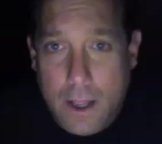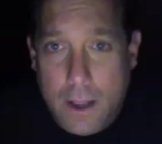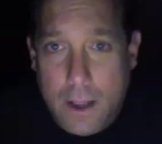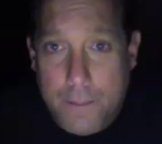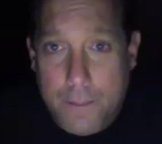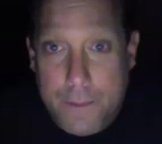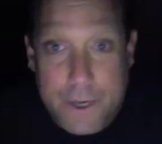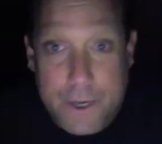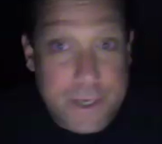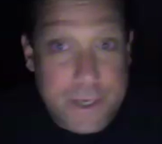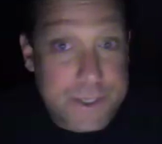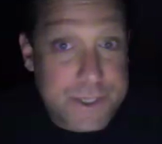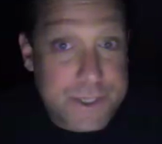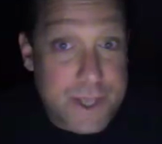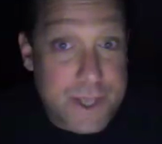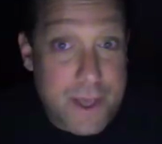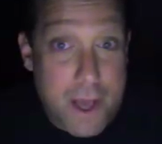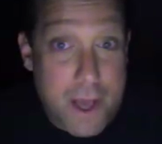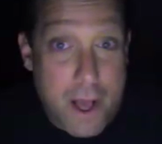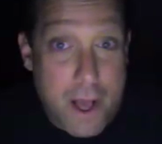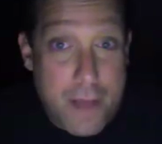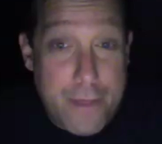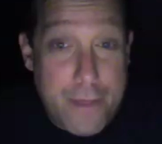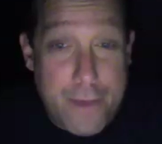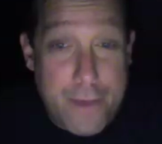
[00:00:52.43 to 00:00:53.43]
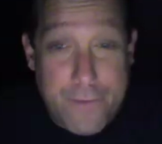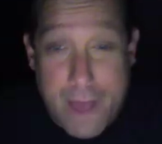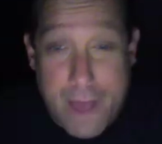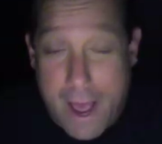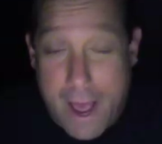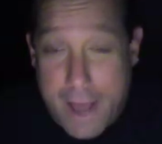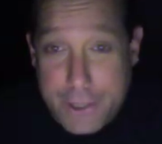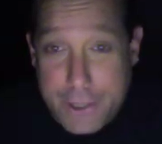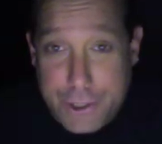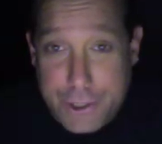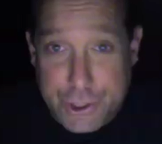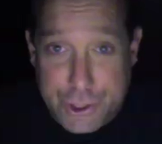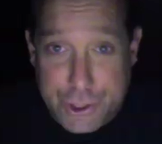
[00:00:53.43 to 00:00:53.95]
Because they've
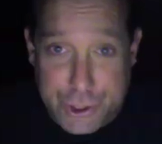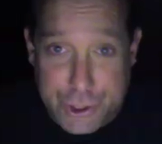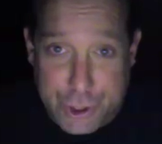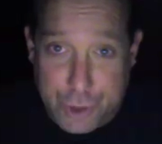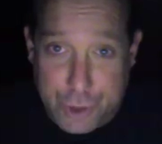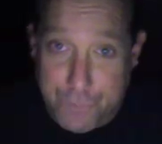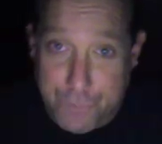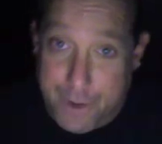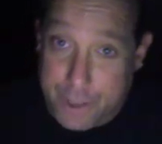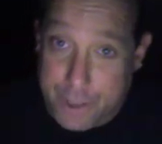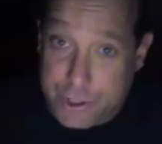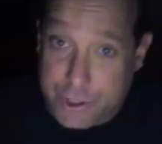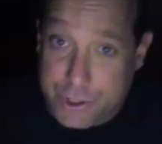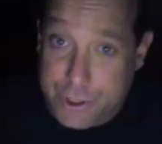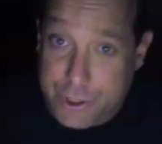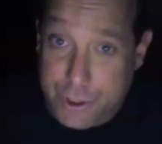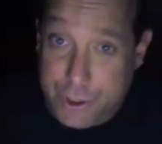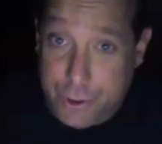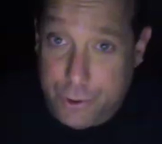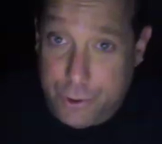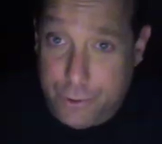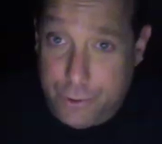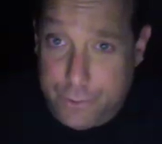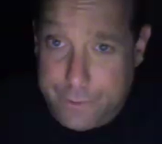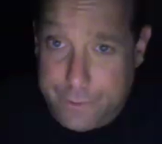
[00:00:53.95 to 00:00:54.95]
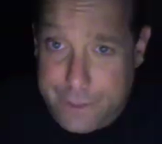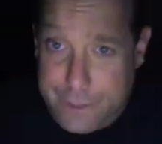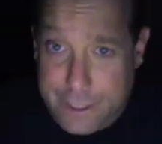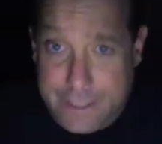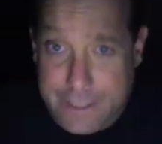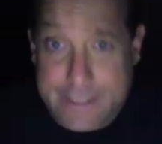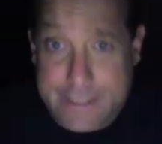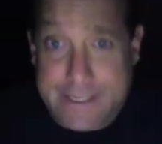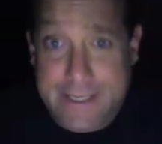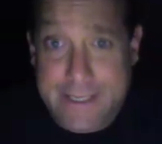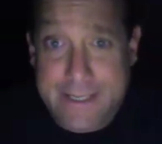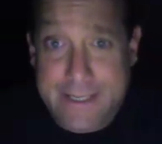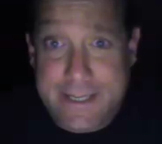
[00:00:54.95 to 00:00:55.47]
got just too much to do to
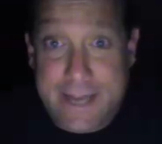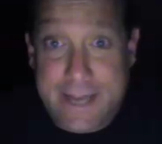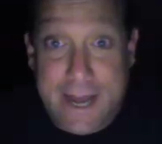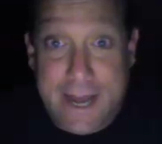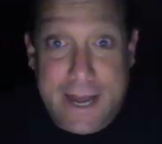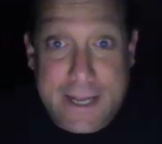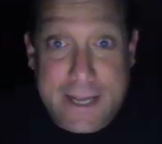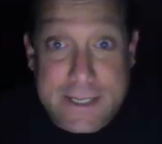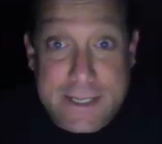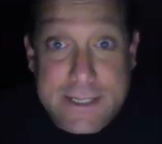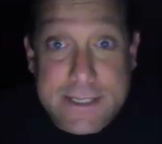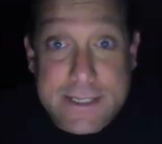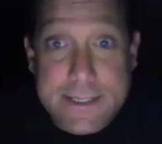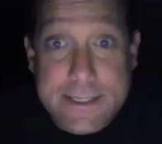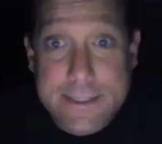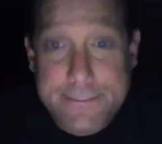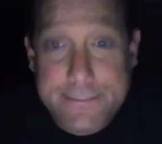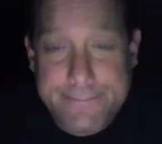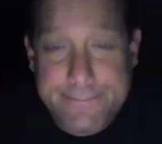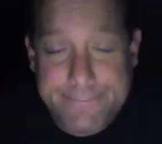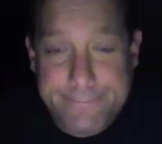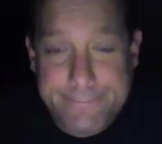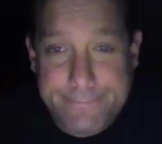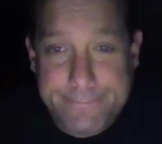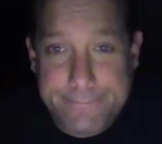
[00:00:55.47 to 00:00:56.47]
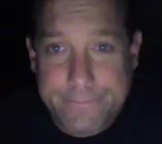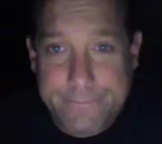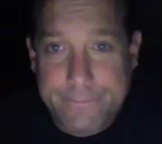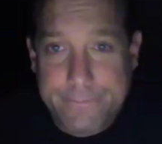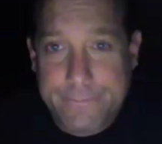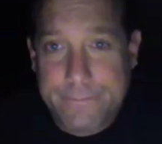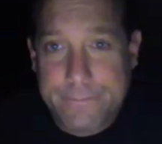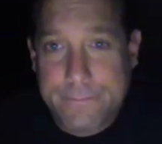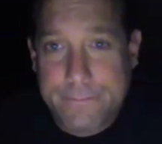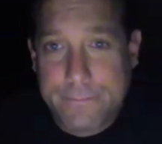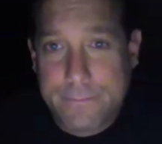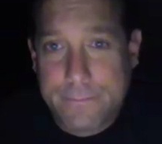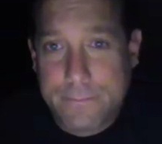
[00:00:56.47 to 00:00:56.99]
listen to us.
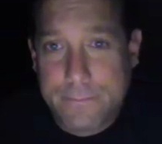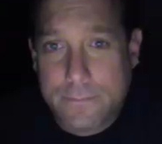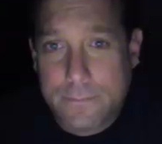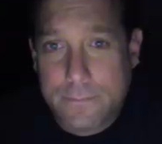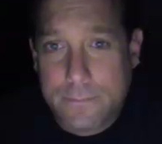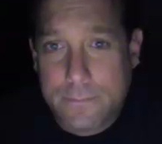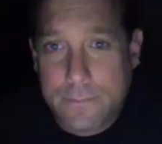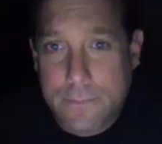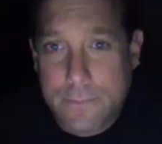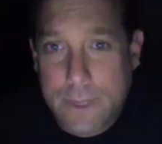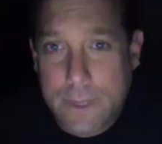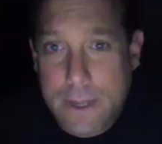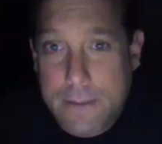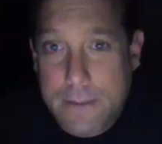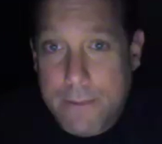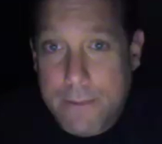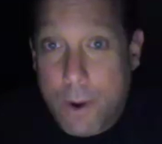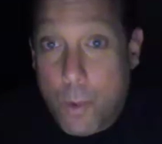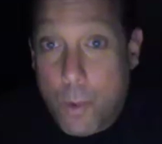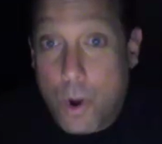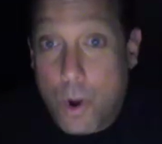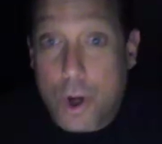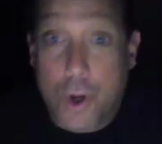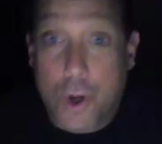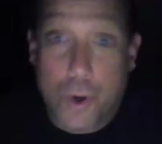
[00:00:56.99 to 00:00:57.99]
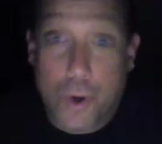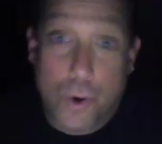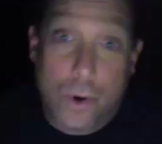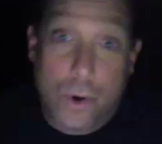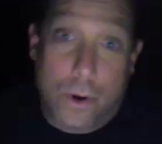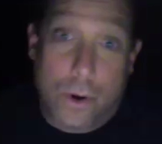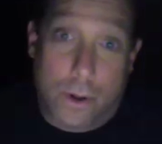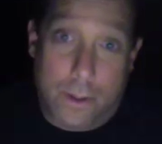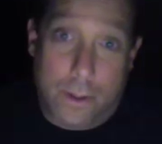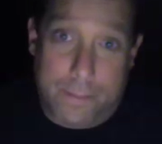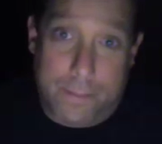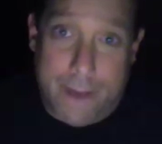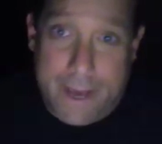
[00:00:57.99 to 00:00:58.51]
But what
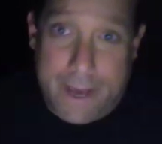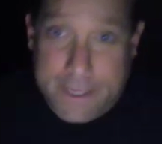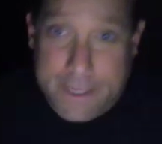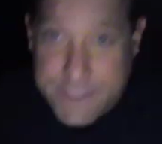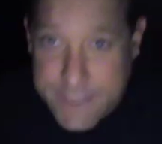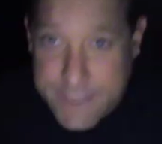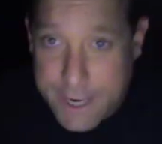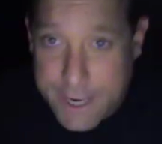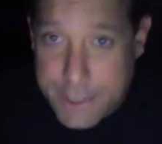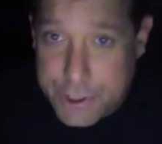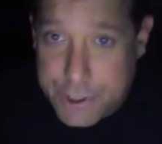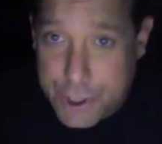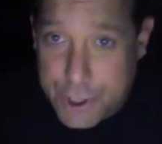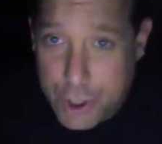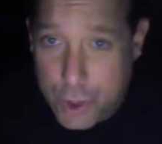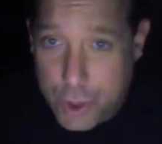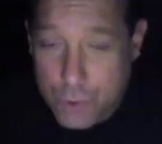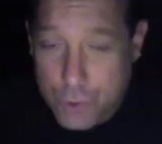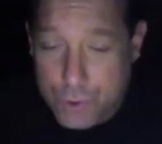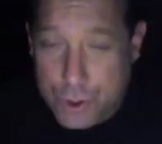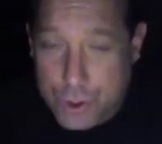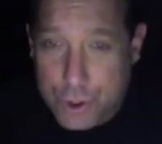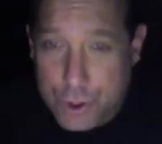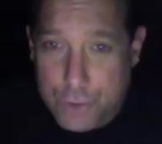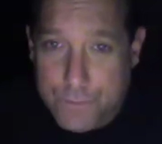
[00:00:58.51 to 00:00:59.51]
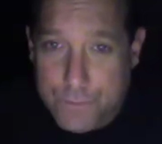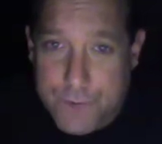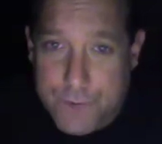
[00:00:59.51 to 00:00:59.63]
Google, and by extension YouTube,